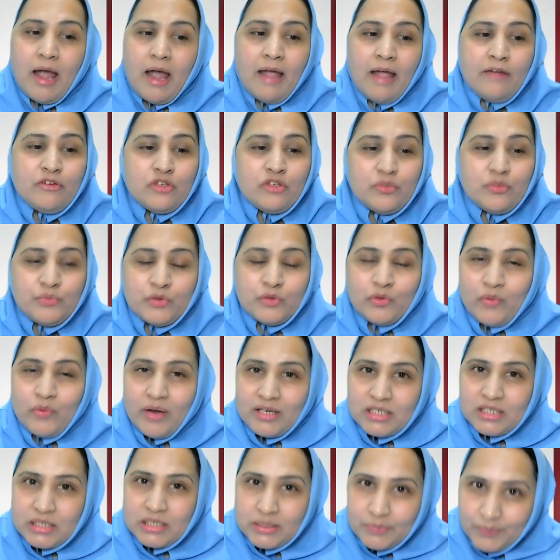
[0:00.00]
and to
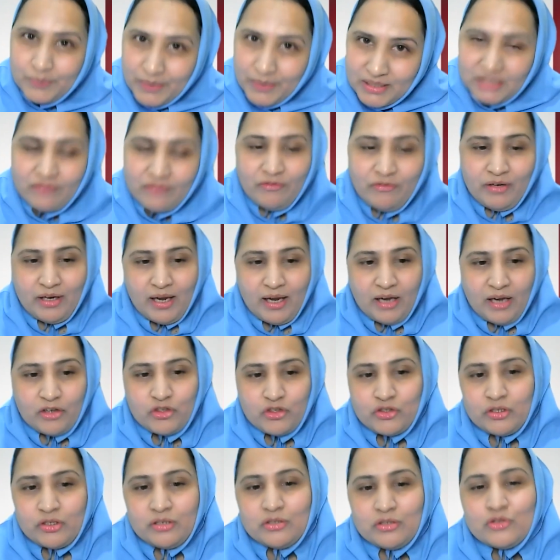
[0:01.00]
provide specific
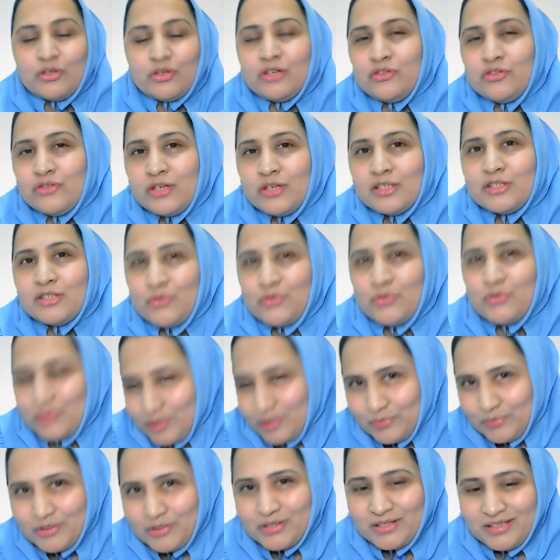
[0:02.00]
action to address
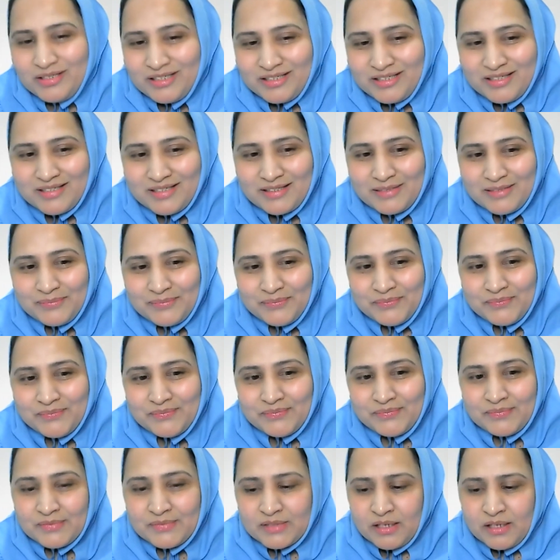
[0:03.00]
those opportunities.
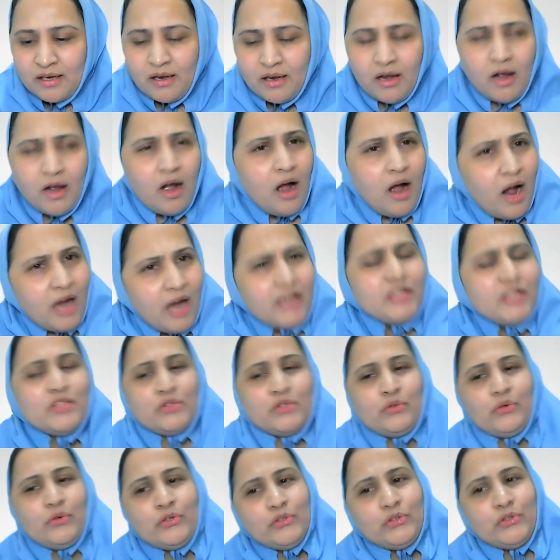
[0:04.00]
I
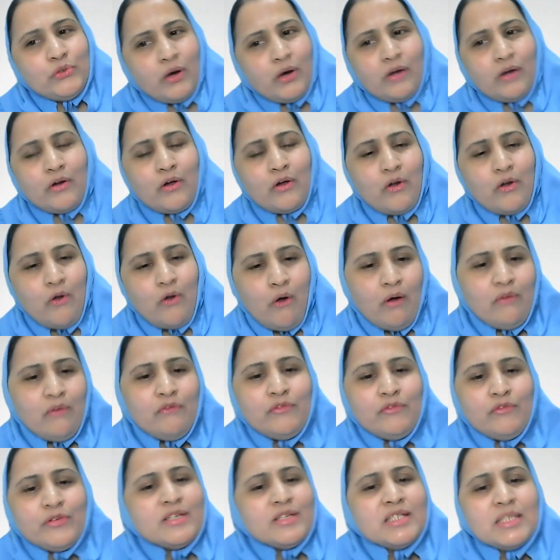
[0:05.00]
saw you are a
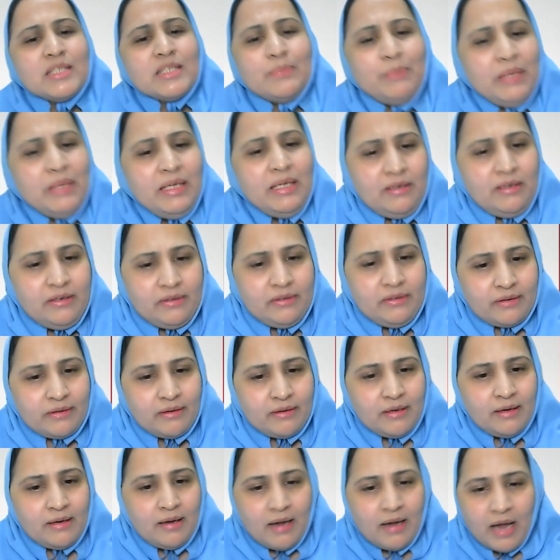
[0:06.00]
confident speaker
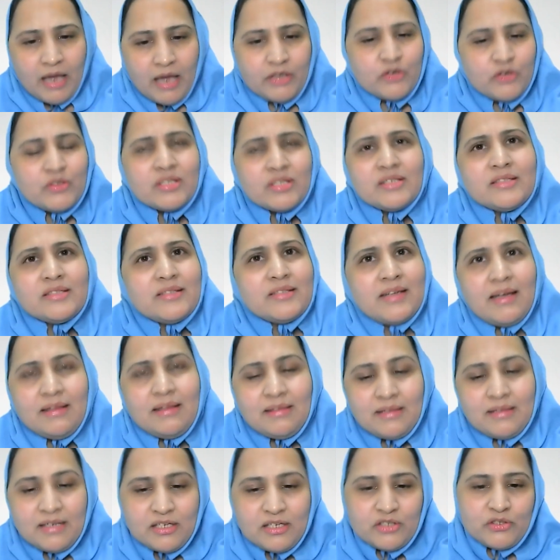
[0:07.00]
and your
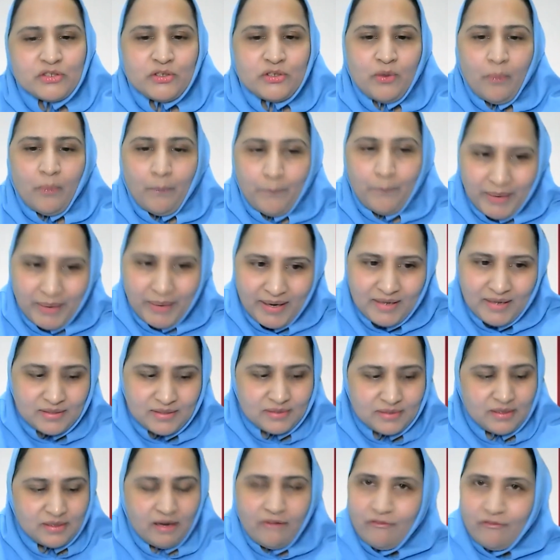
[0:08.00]
strength is your
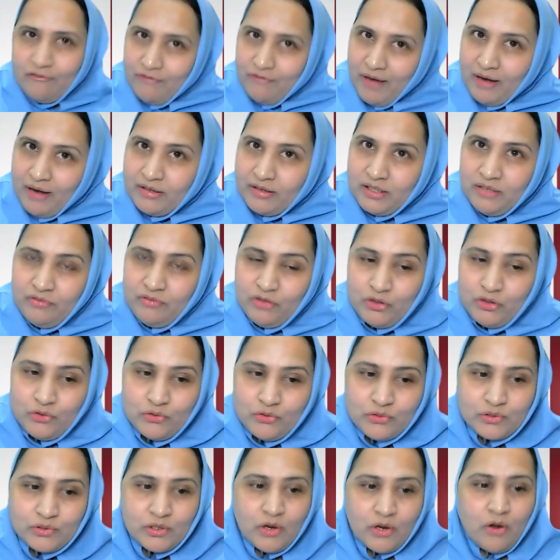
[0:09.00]
pace, effective
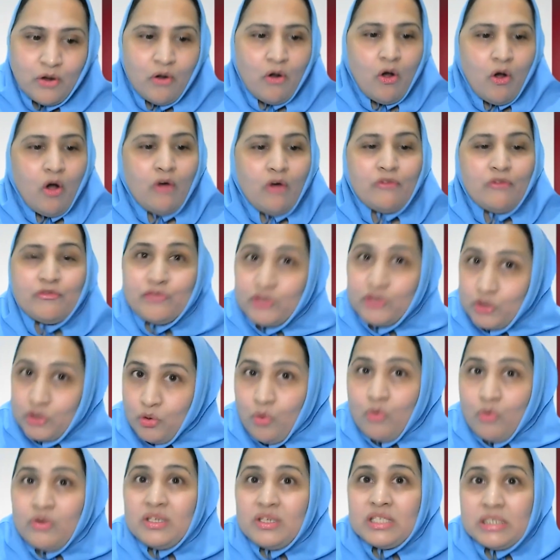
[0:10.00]
use of
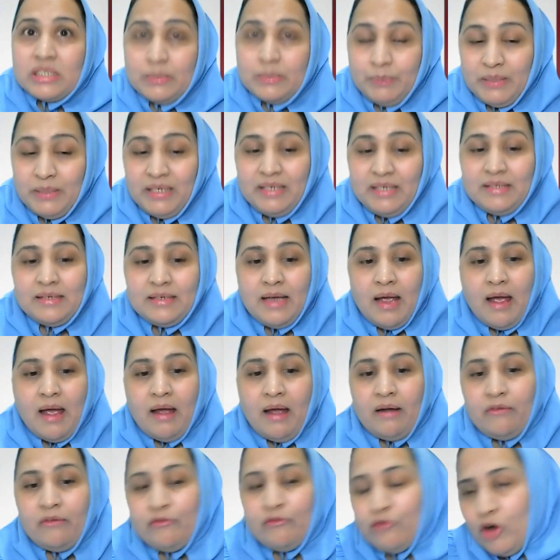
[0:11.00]
tone, speed,
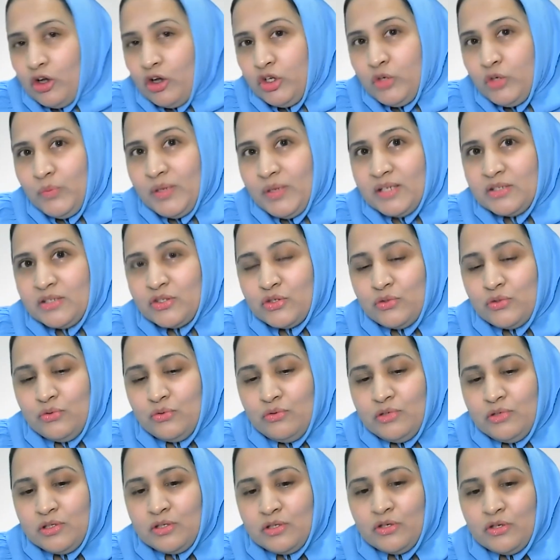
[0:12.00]
and volume as
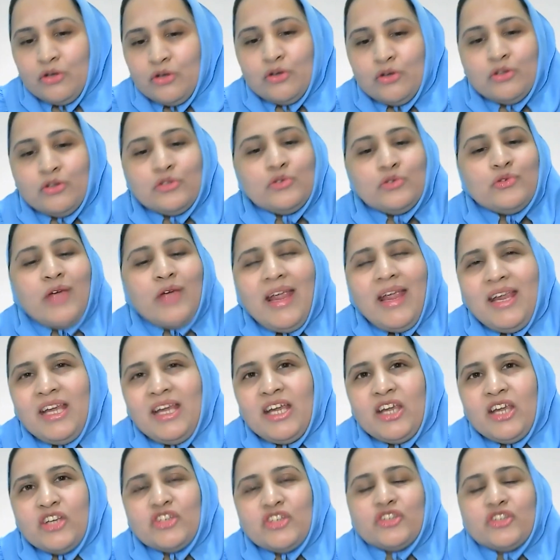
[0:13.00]
tools to
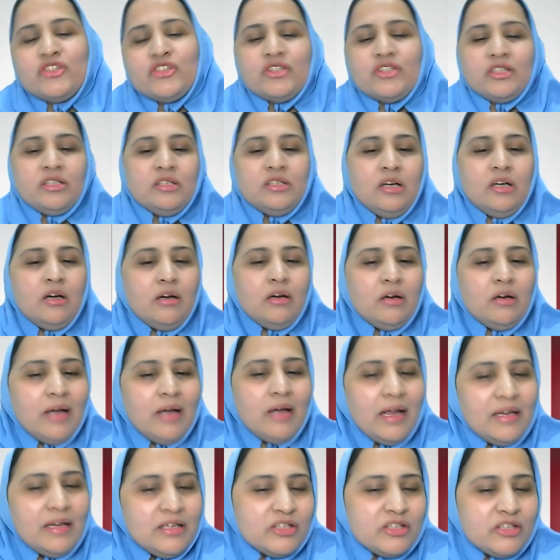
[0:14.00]
engage the
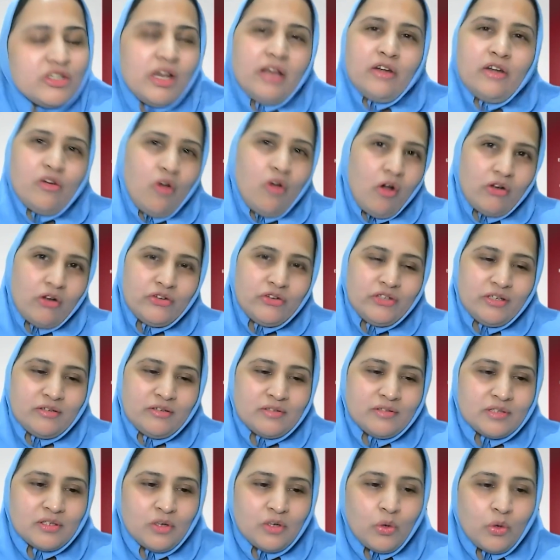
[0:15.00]
entire
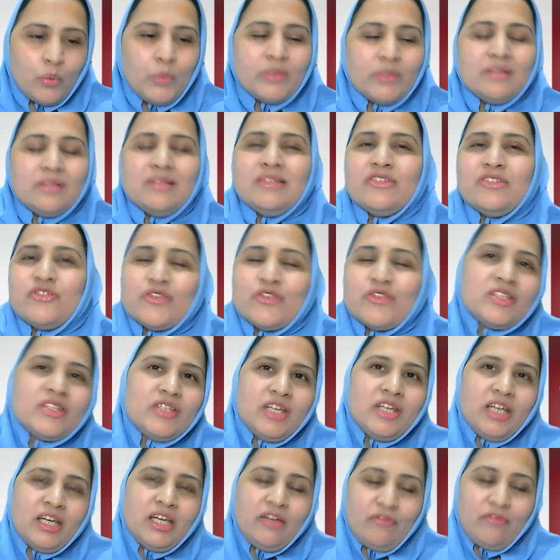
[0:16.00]
audience with
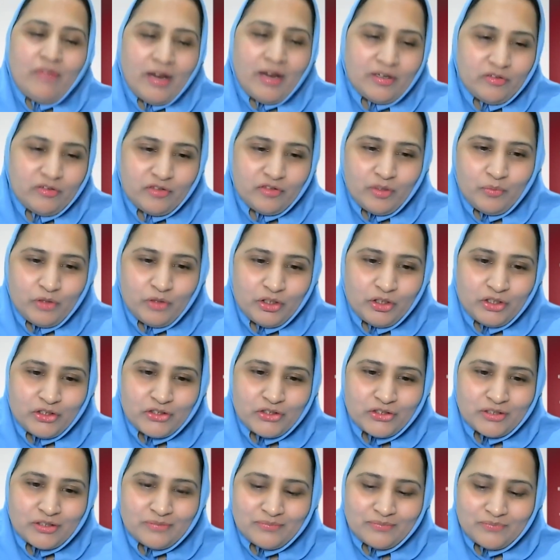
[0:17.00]
interesting and effective
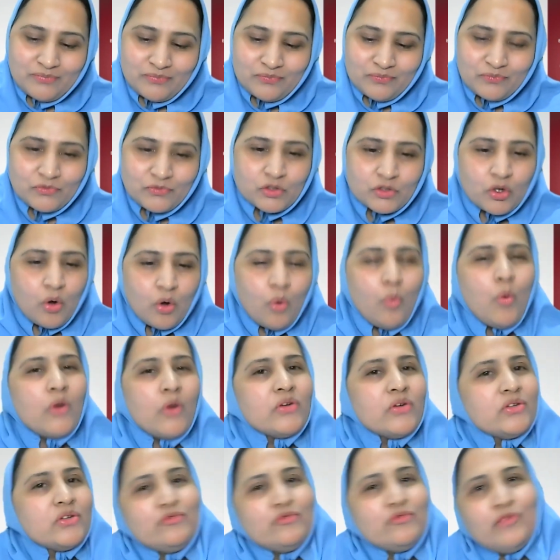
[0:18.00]
communication.
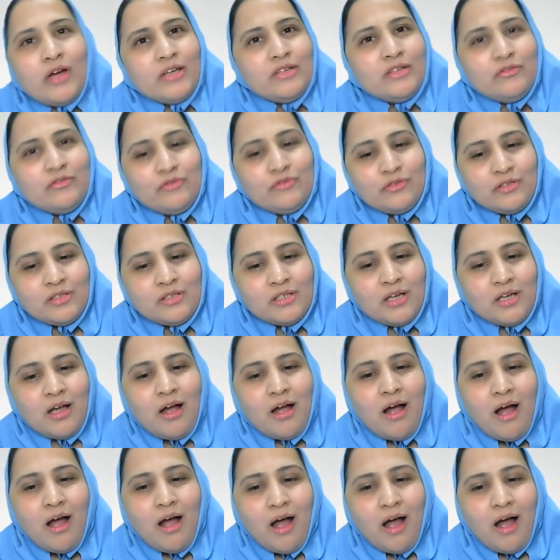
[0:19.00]
What a wonderful
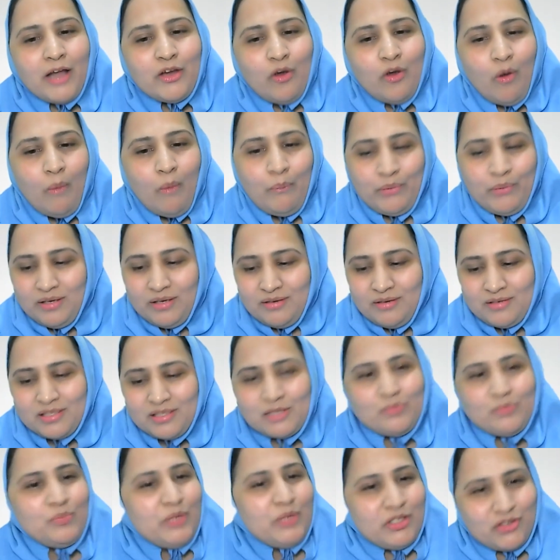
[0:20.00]
eye-opening
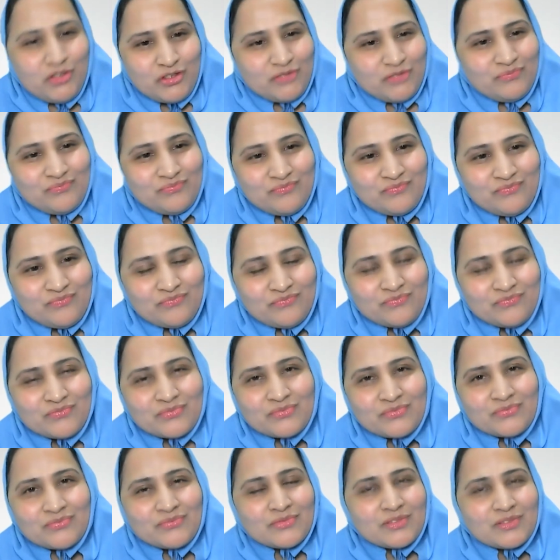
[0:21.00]
speech.
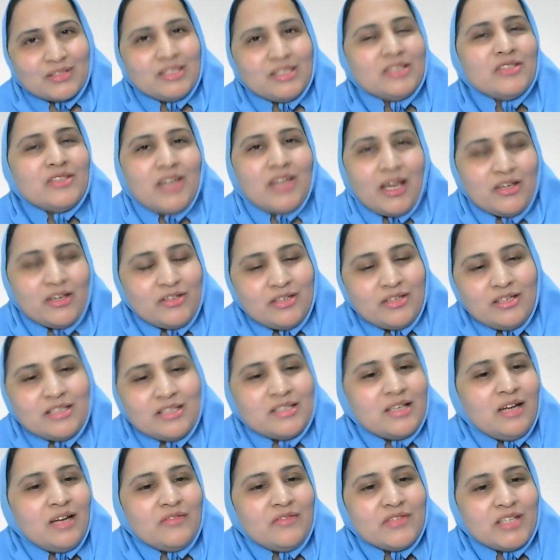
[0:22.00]
The title
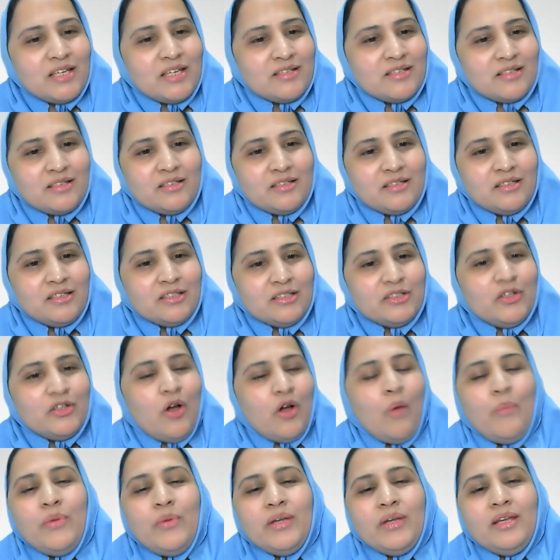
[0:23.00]
itself says that the
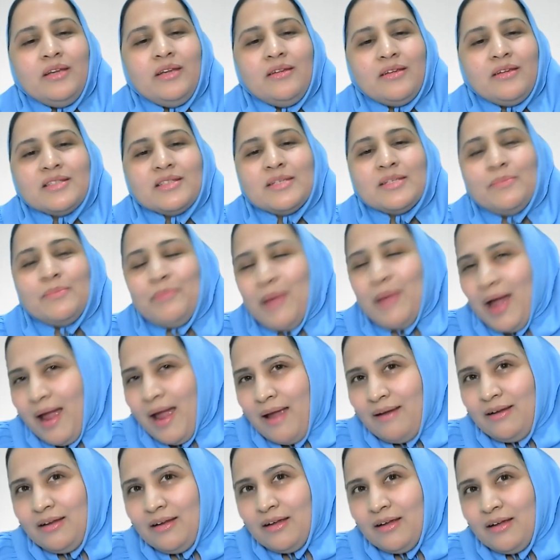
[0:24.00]
opening is
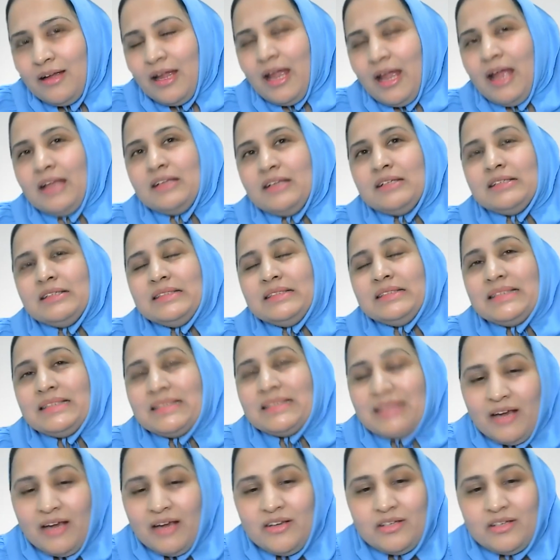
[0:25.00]
bang, and the
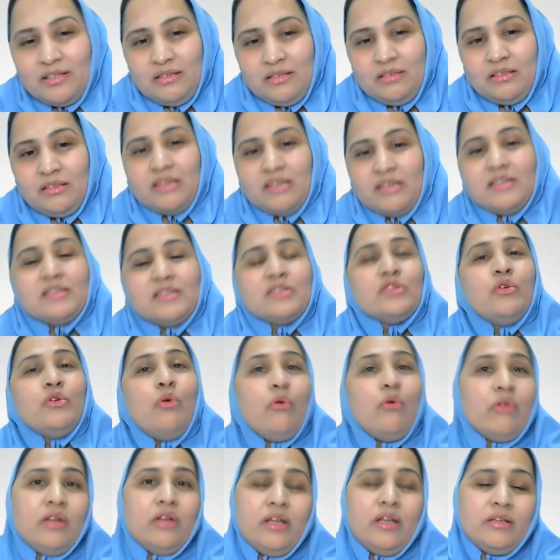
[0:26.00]
title is
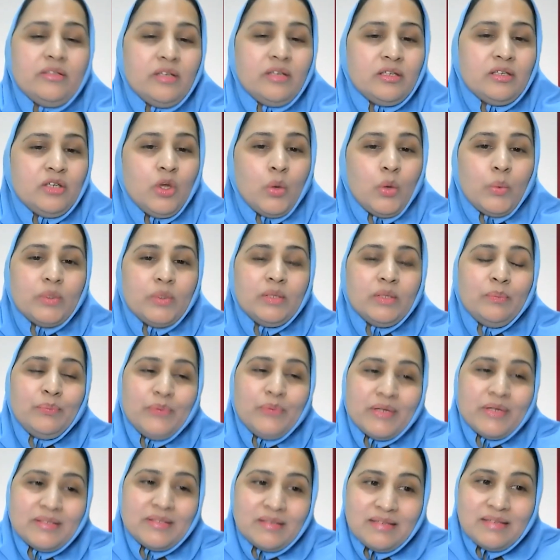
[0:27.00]
correlated with the
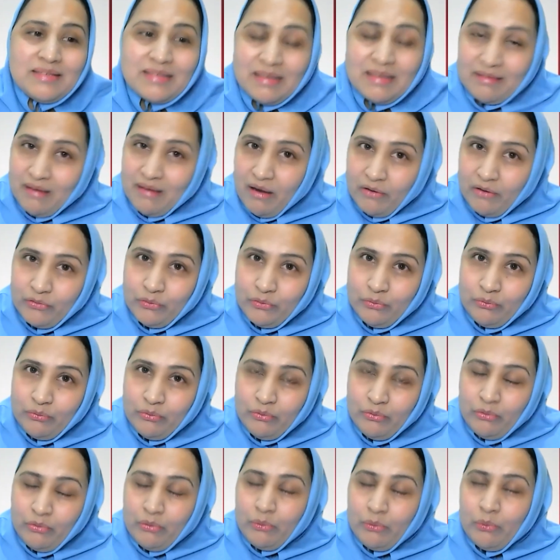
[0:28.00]
present
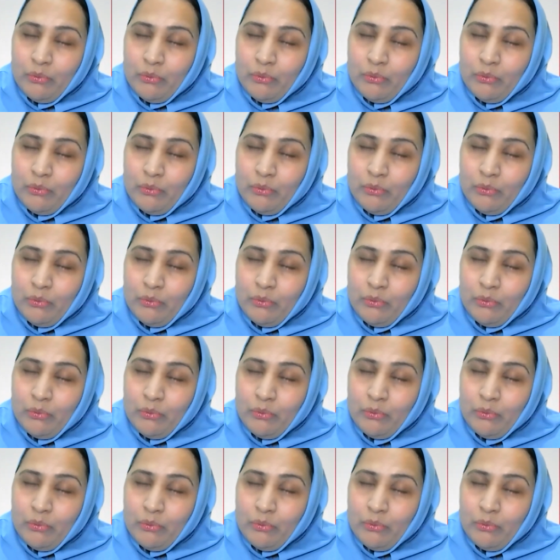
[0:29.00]
scenario